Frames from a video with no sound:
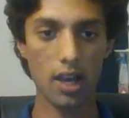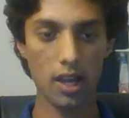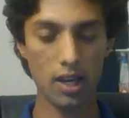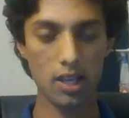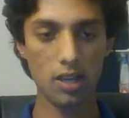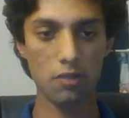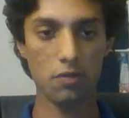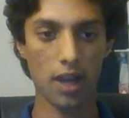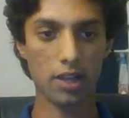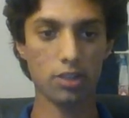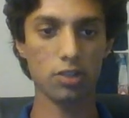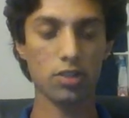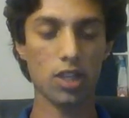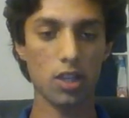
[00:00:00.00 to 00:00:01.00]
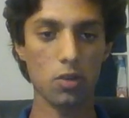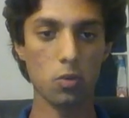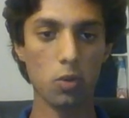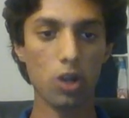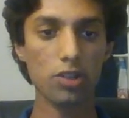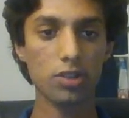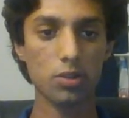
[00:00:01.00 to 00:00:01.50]
any factor that you
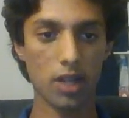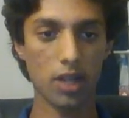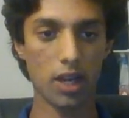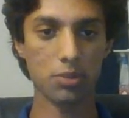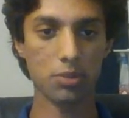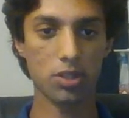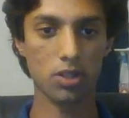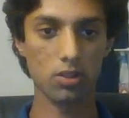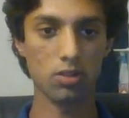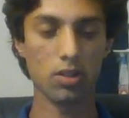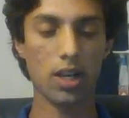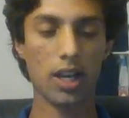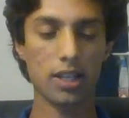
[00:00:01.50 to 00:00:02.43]
want to adapt to